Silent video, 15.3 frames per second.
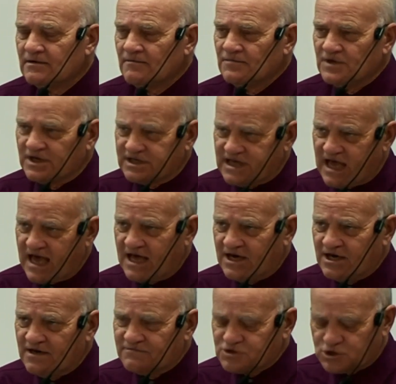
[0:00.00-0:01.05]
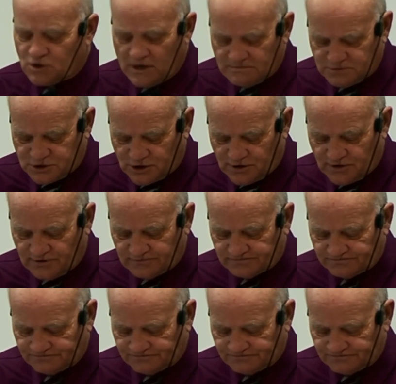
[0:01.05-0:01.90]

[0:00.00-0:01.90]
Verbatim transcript: the canon of Scripture